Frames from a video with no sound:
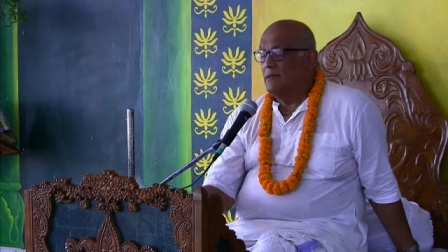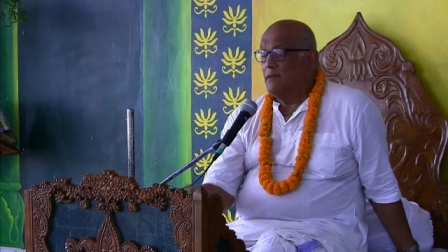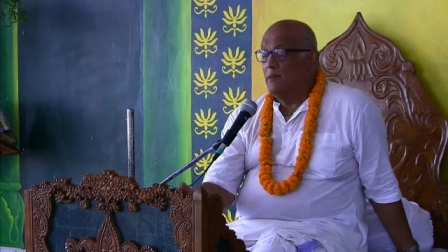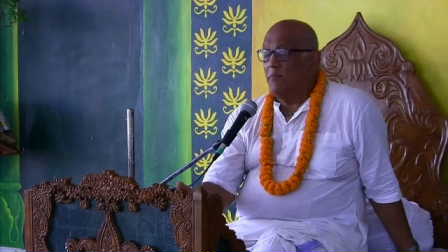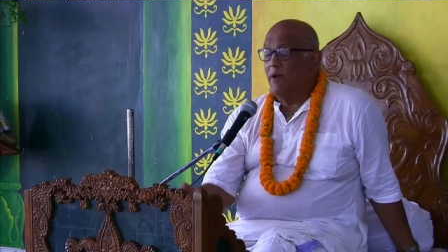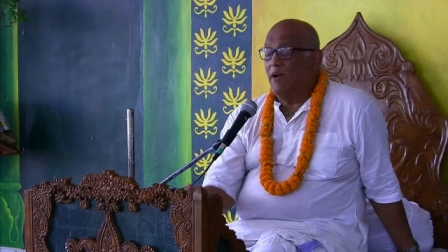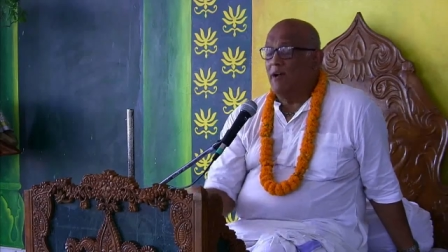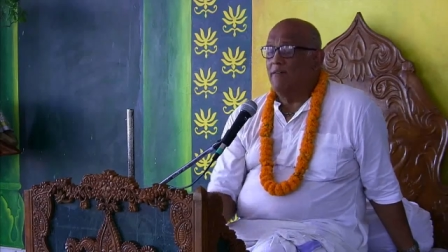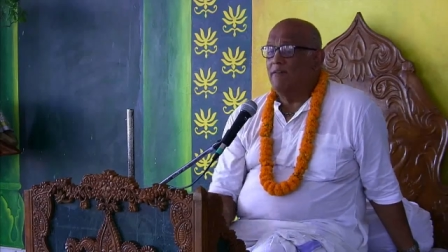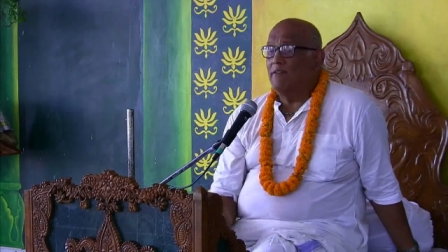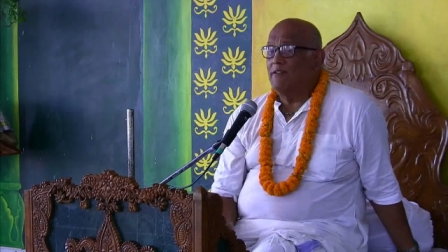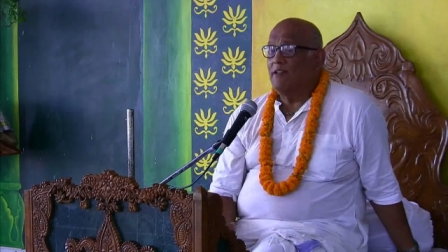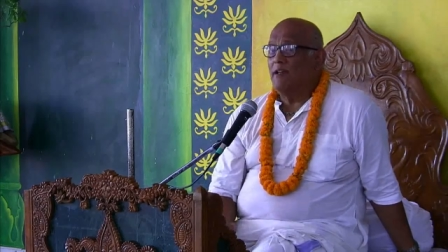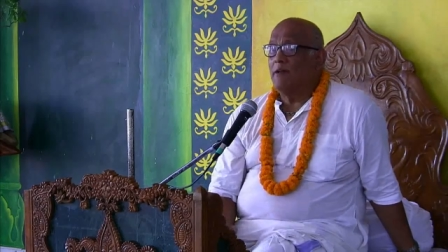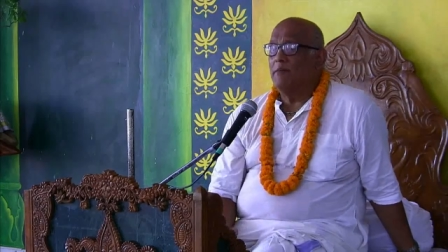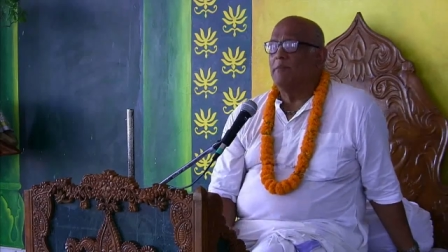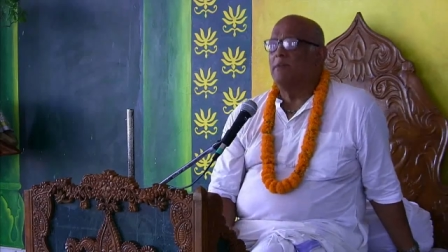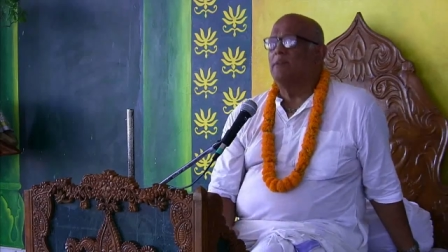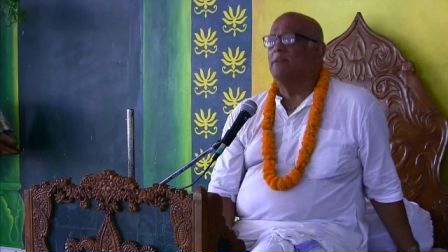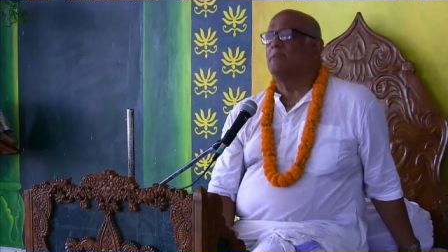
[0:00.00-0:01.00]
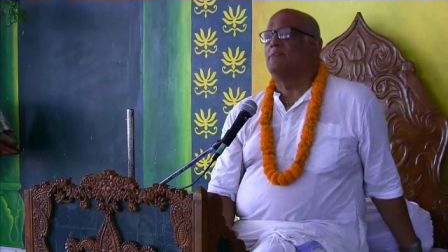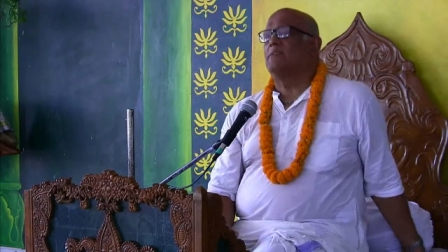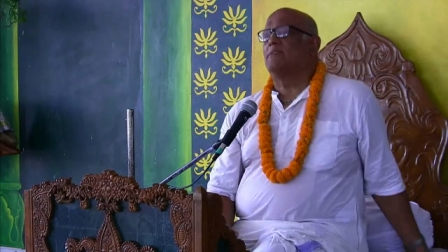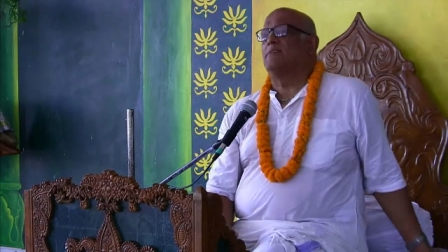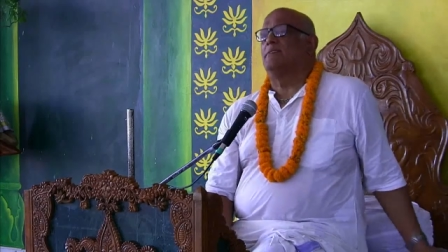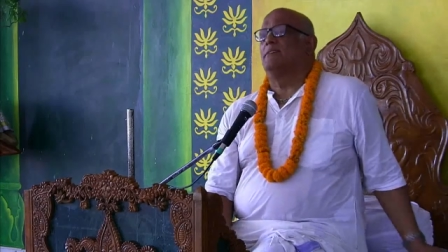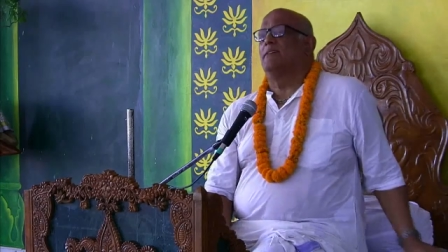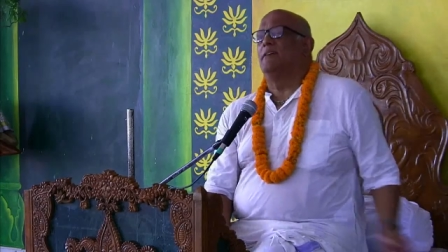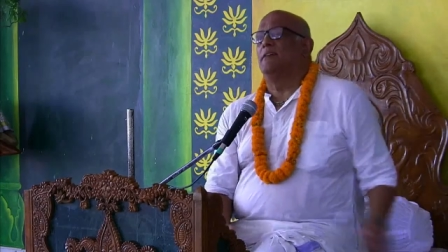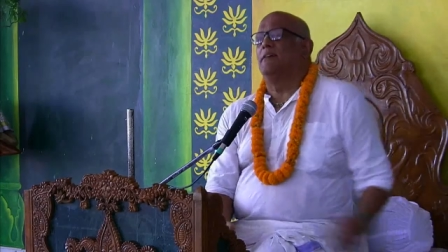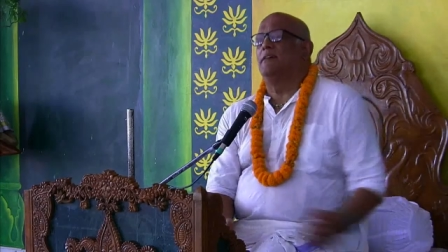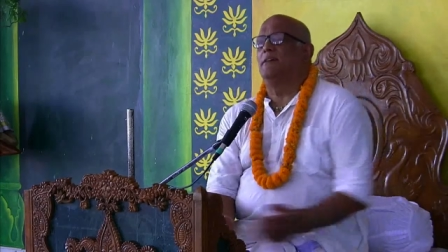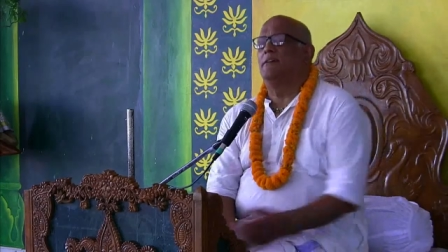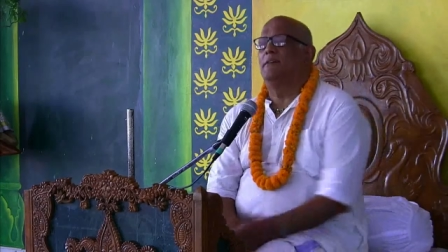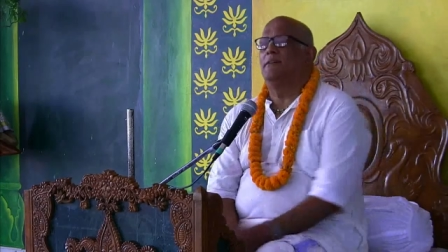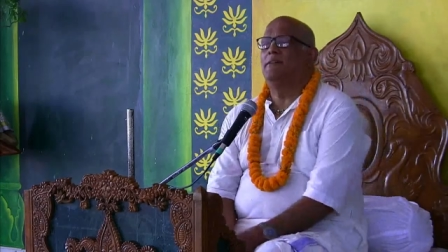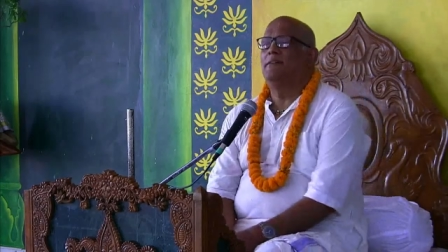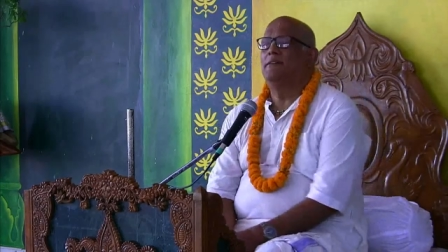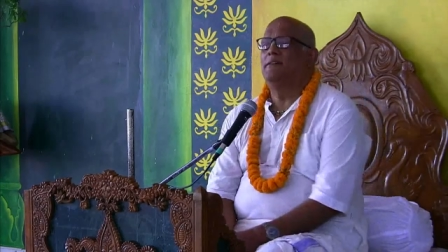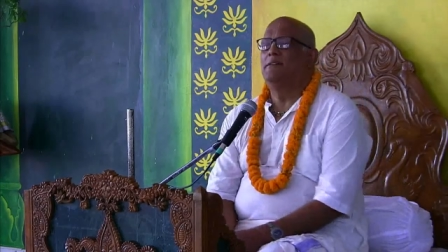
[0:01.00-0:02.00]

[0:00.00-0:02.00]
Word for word: The Bhagavatam is uh,